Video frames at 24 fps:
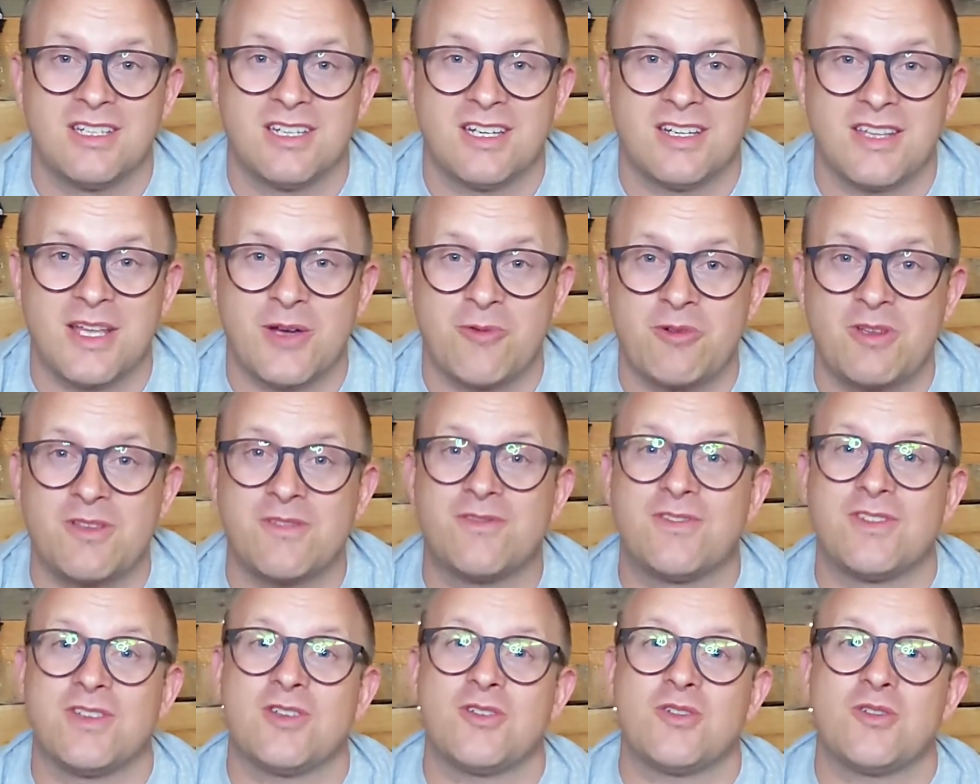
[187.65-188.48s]
And that we
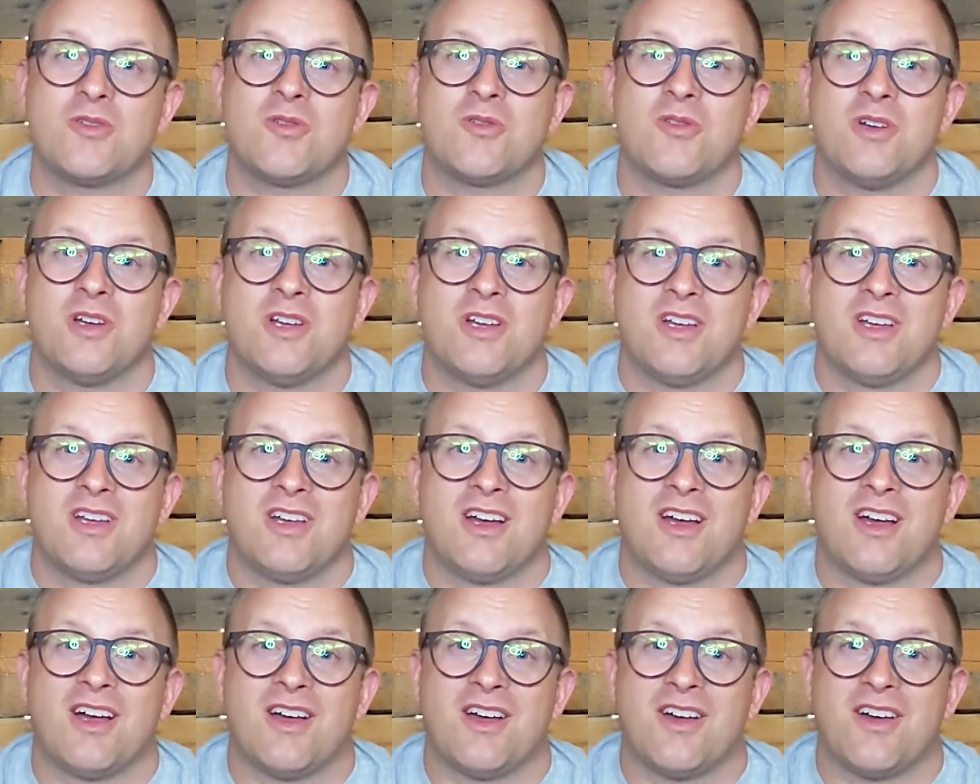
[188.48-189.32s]
view
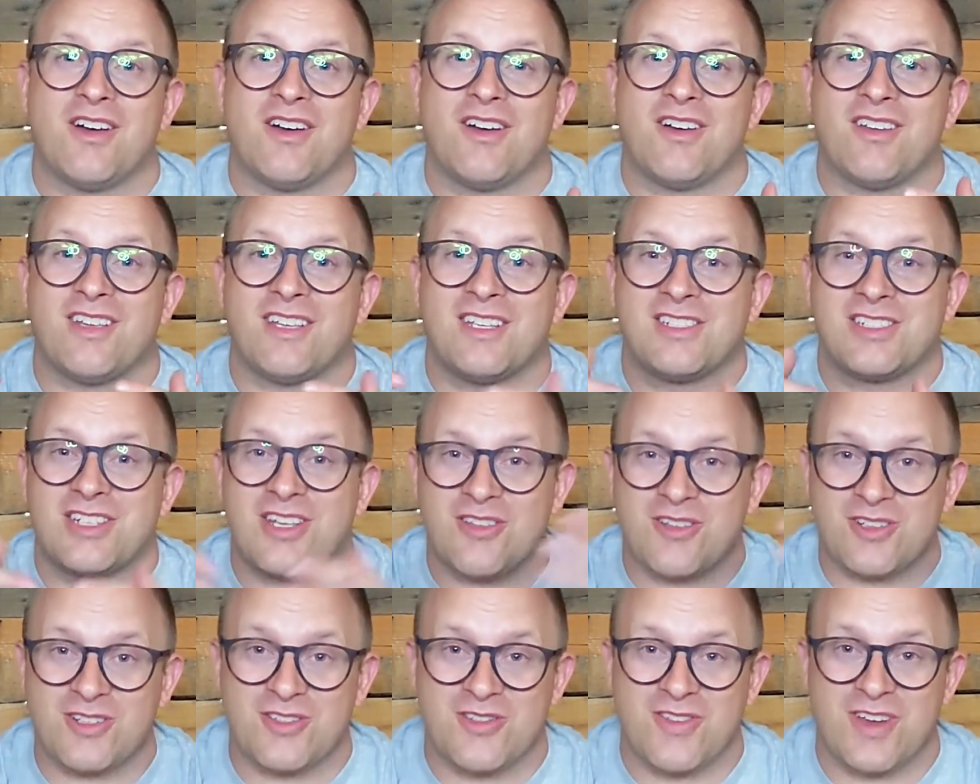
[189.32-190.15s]
each
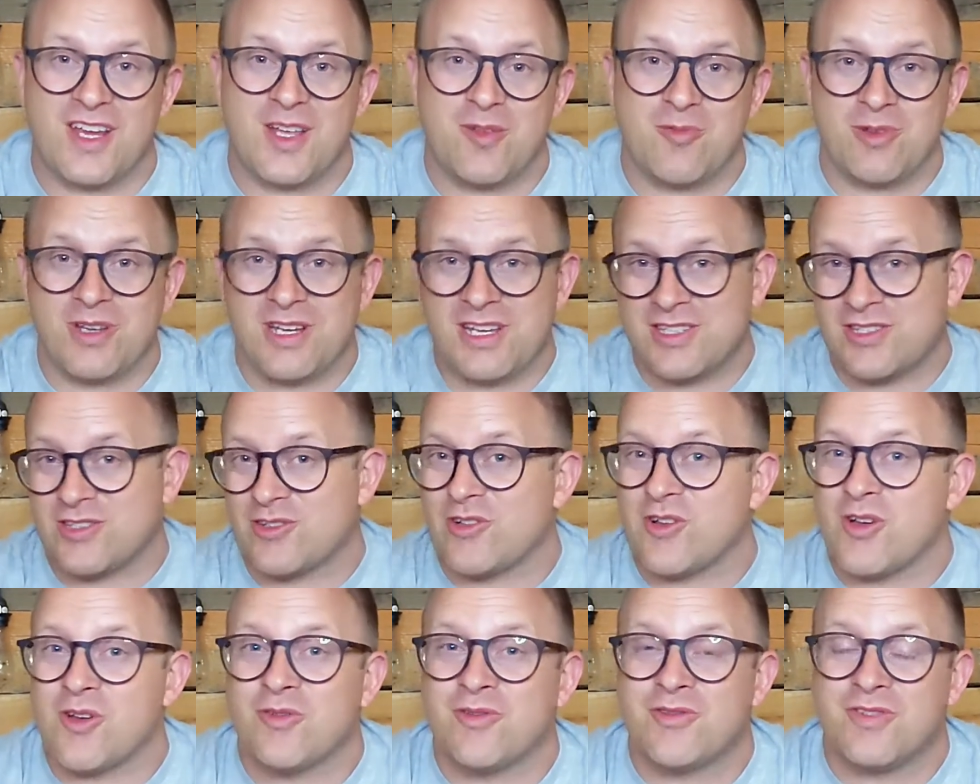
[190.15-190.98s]
other's family as
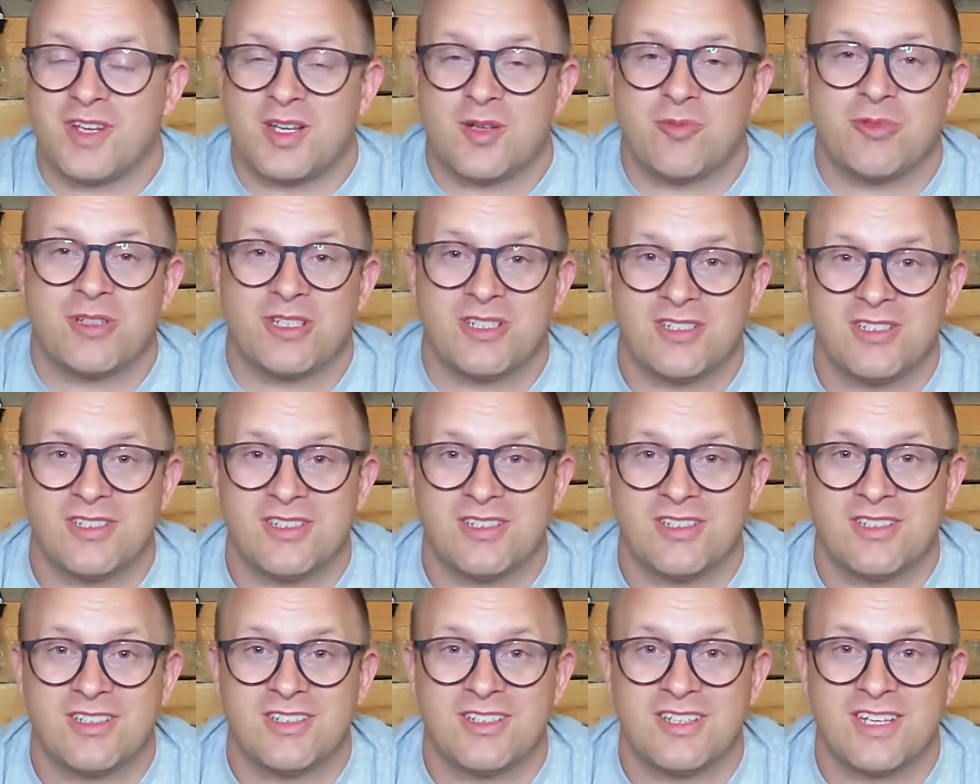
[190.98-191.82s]
our own family.
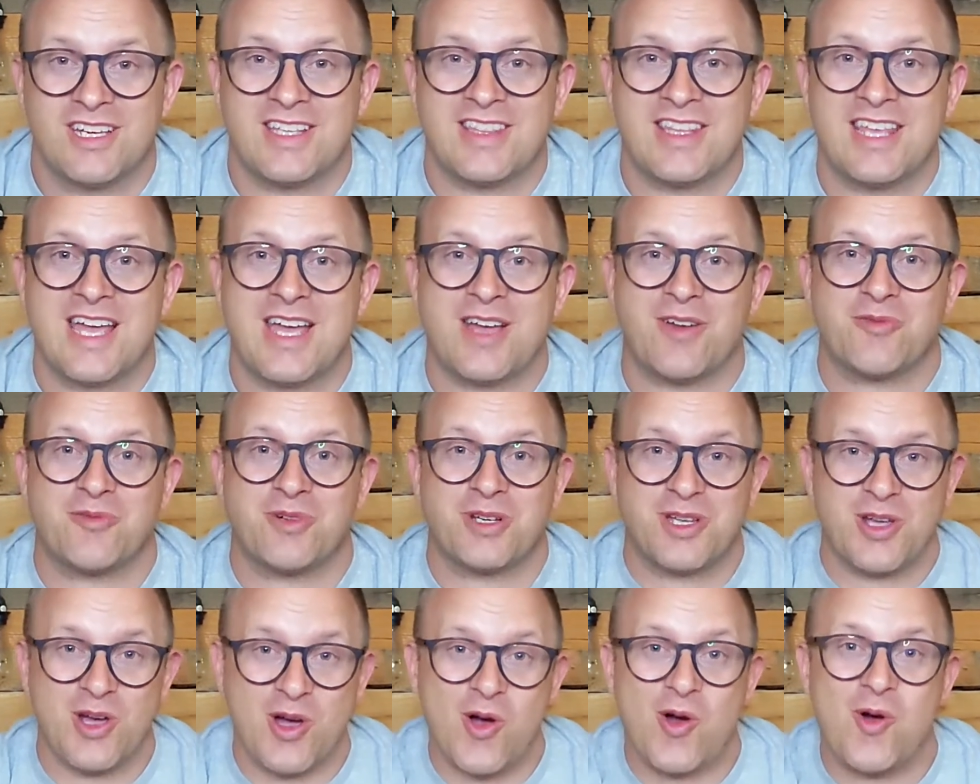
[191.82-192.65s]
And that
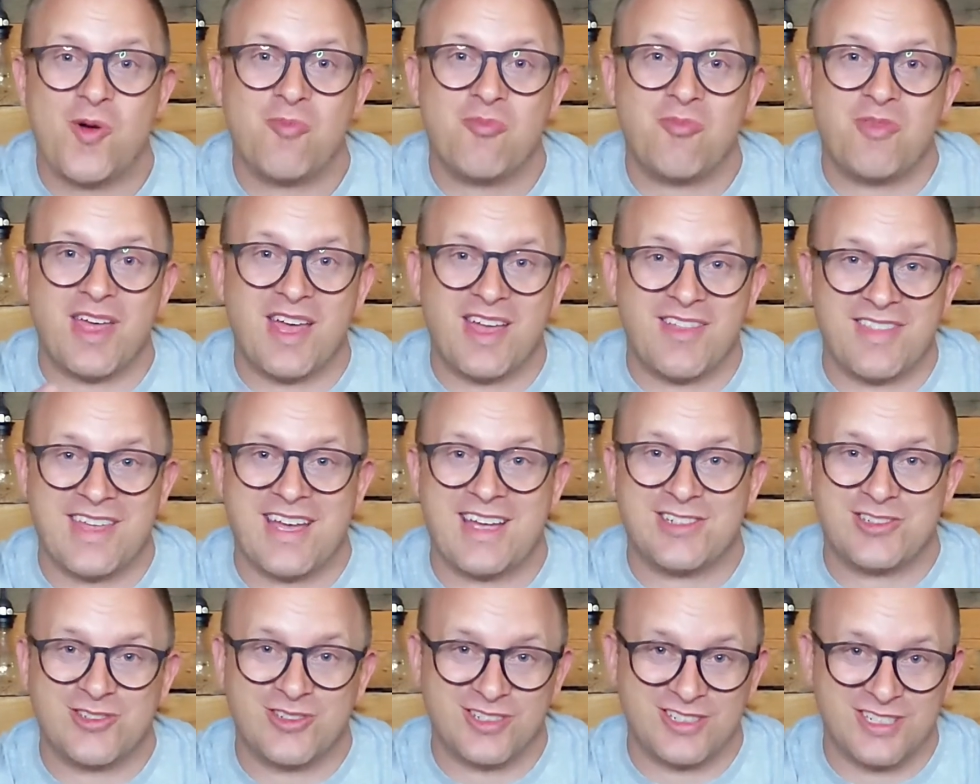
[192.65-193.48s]
we hope that
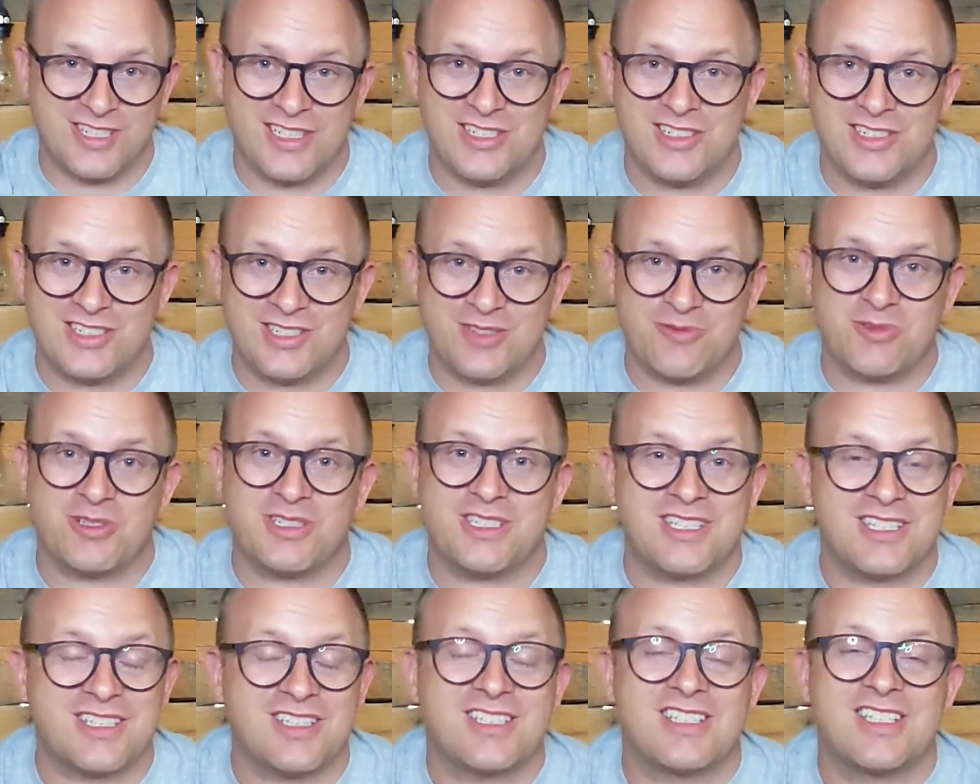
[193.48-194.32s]
that tradition
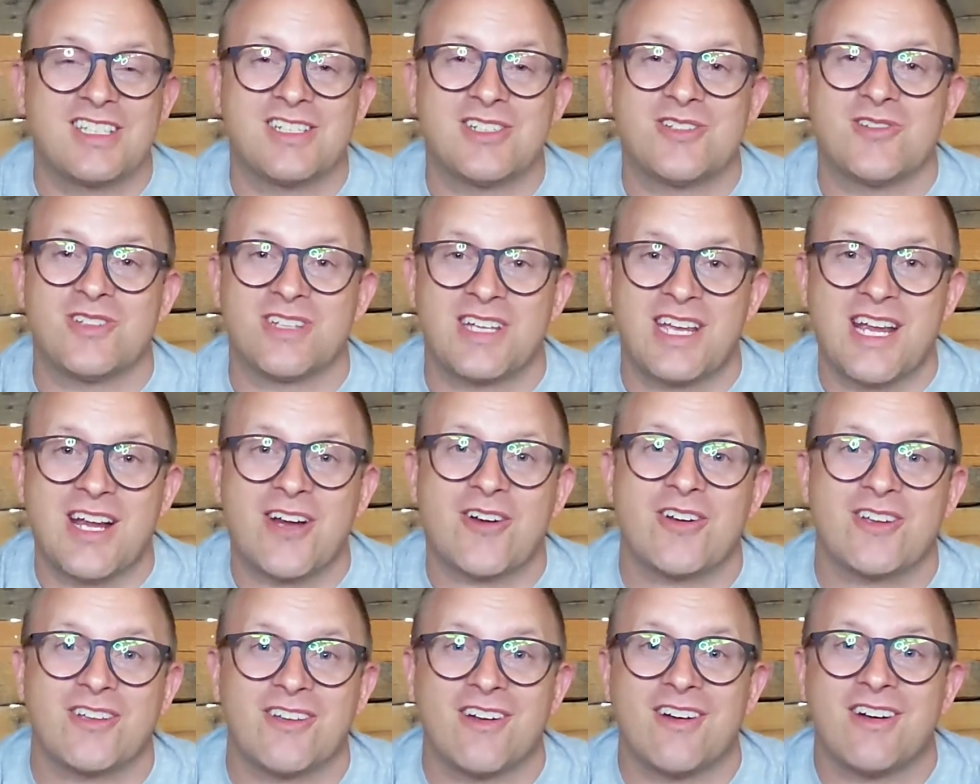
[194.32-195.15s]
would continue to
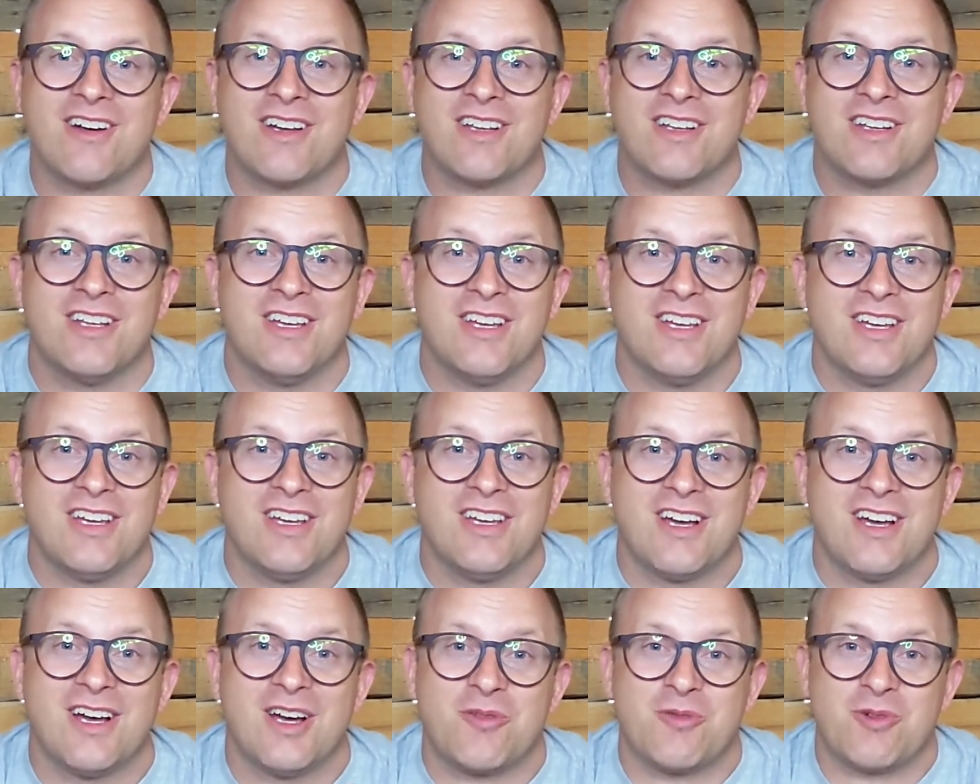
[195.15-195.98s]
carry on
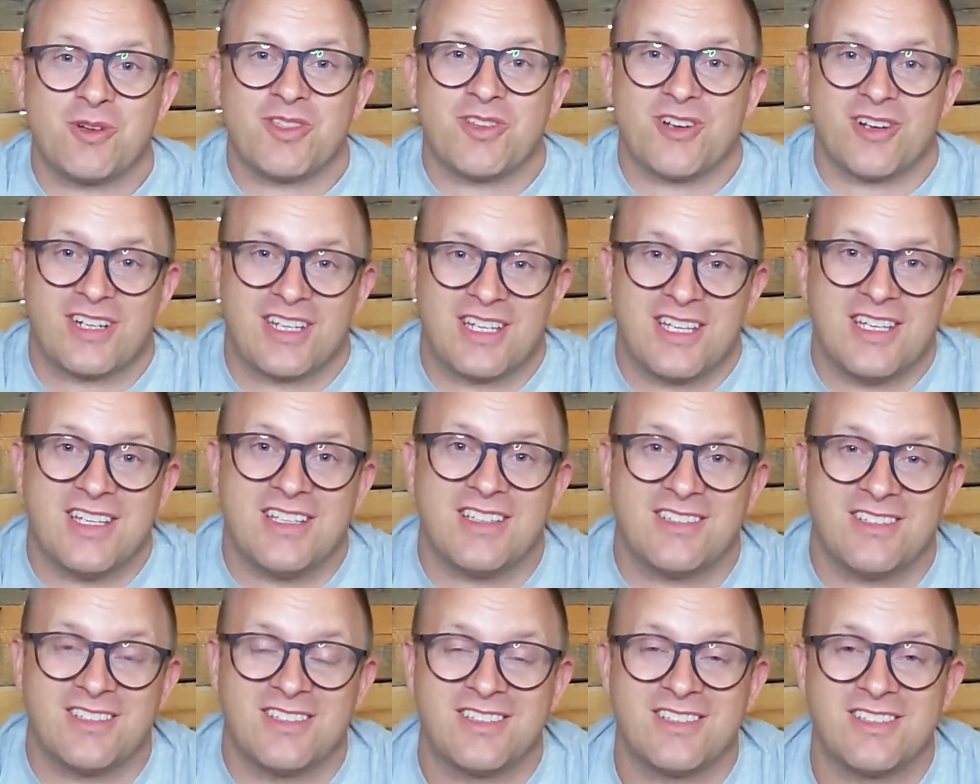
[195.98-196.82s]
with our
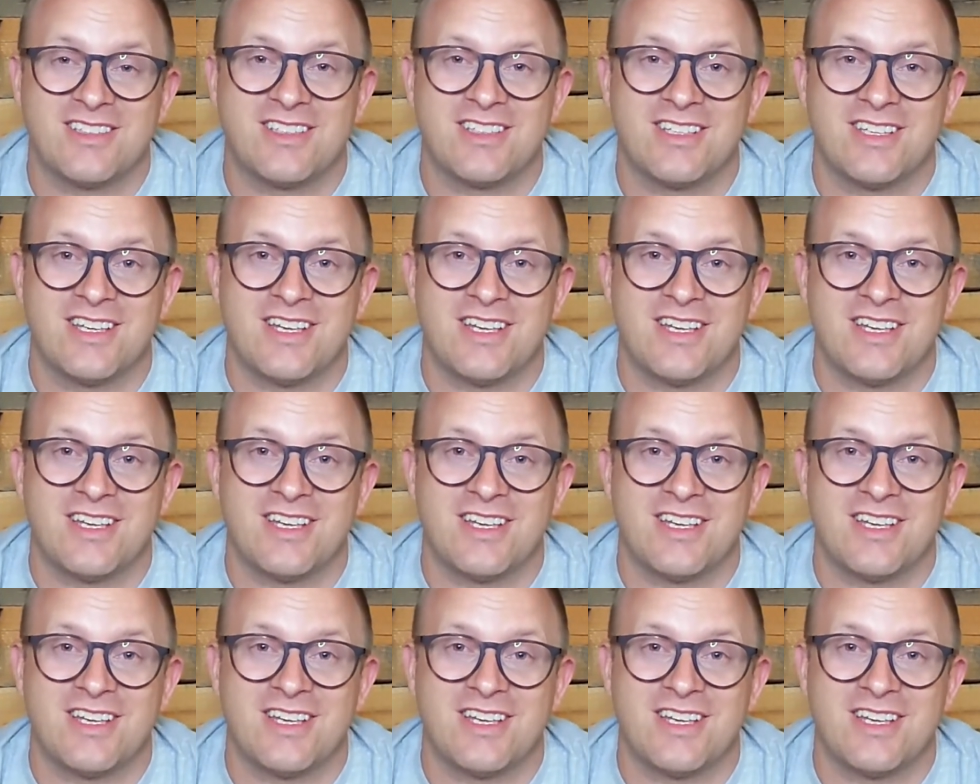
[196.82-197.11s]
kids.